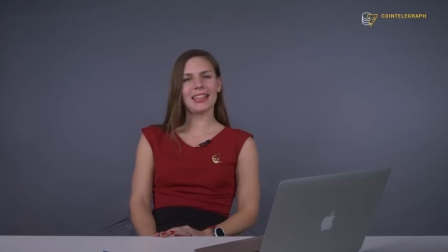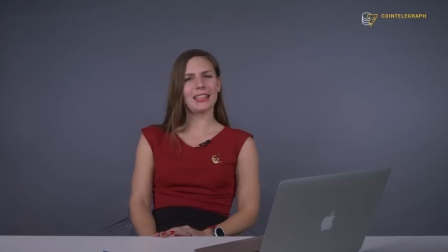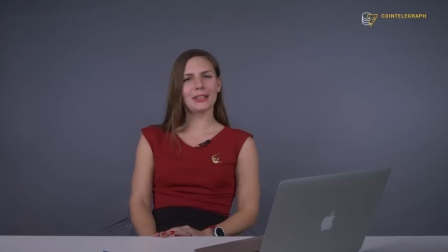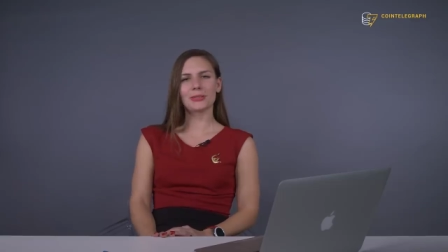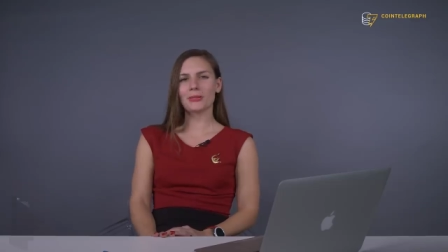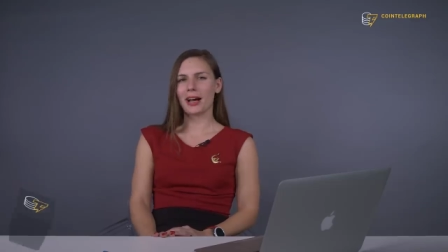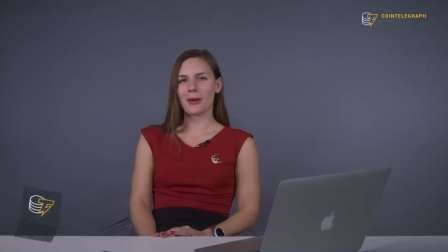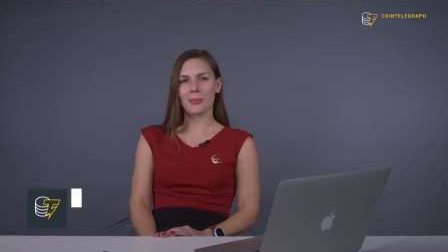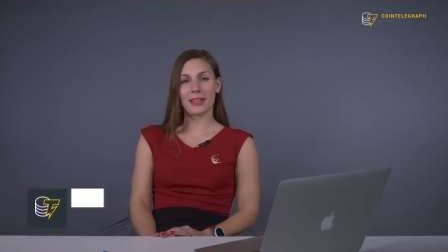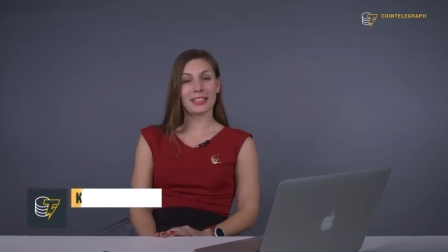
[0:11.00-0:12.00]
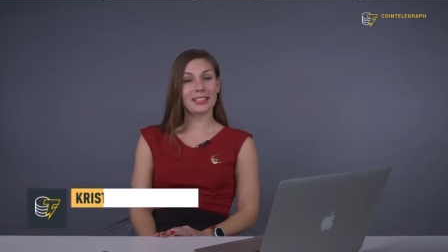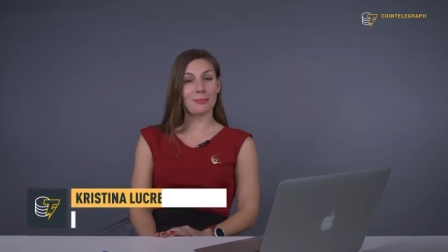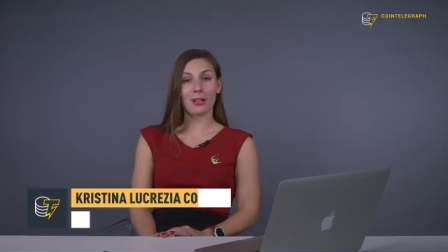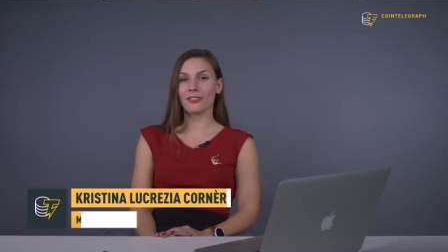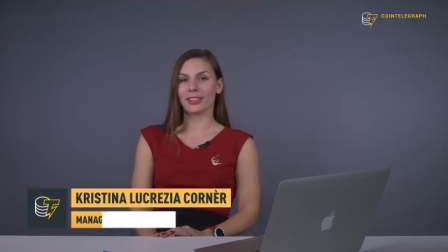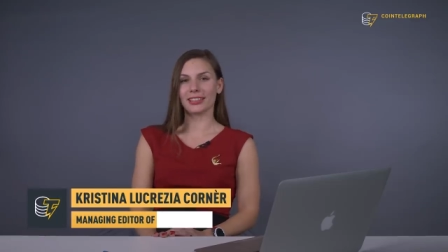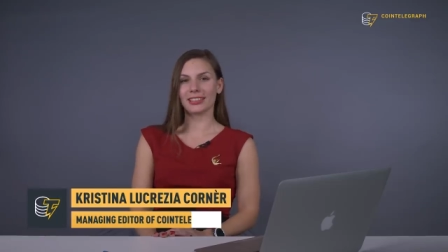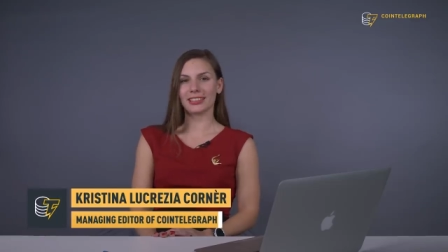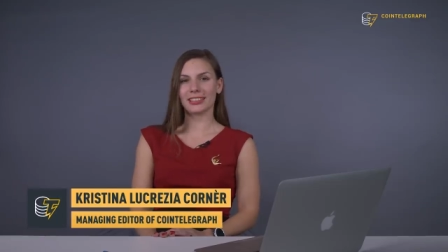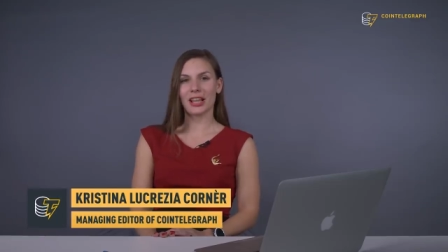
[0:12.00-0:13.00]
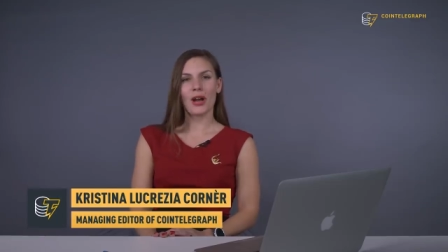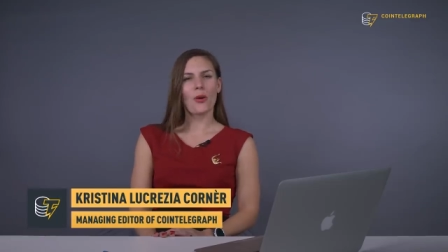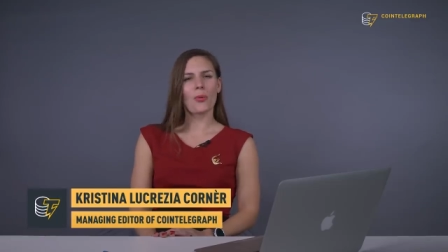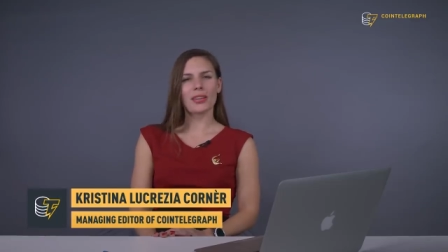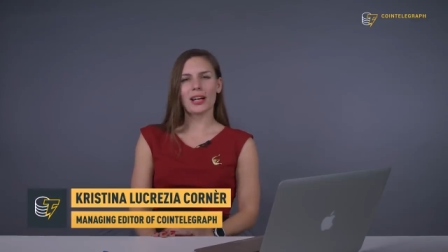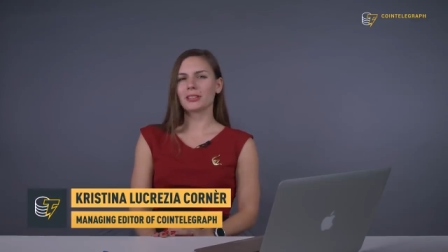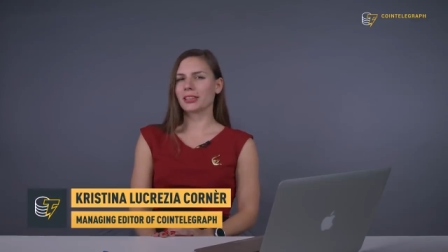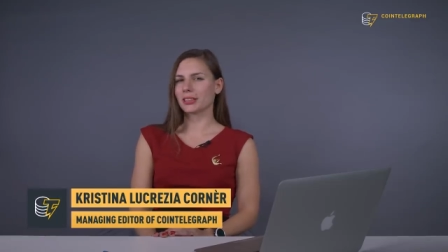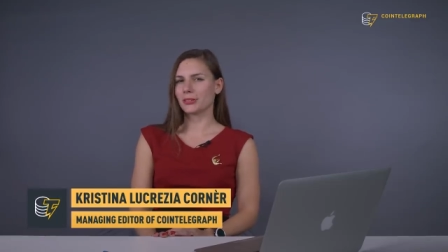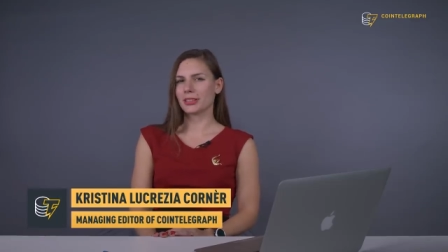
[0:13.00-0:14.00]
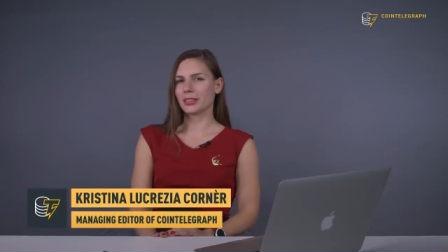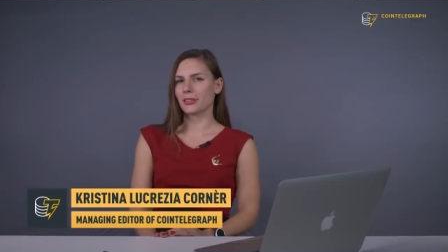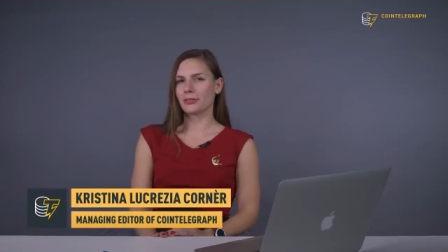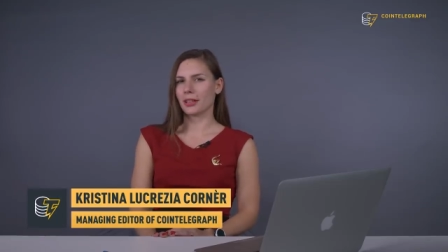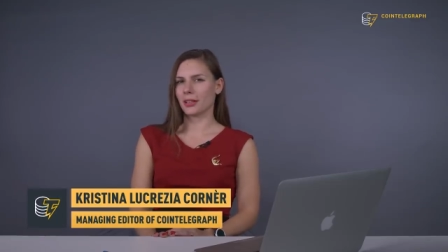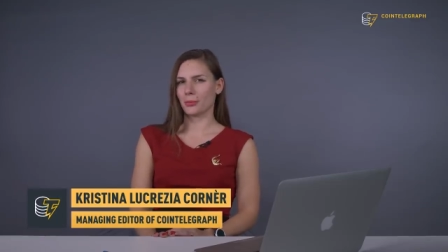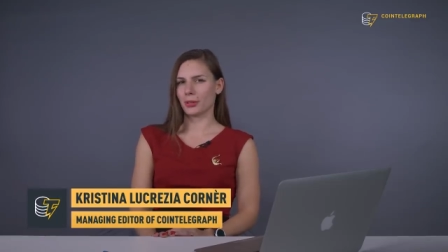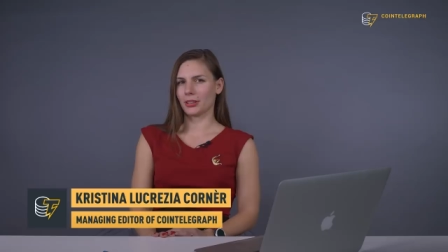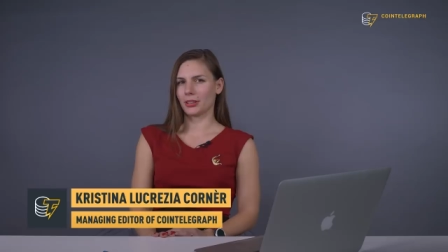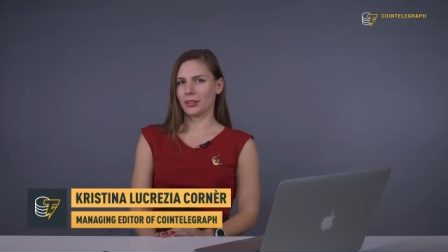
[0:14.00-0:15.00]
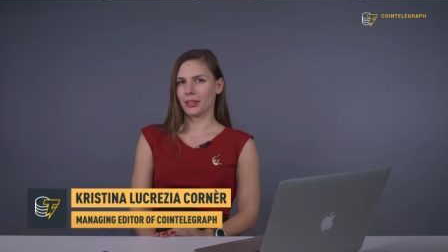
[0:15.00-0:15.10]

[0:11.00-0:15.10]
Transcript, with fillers: He grew up in a small village without electricity or running water.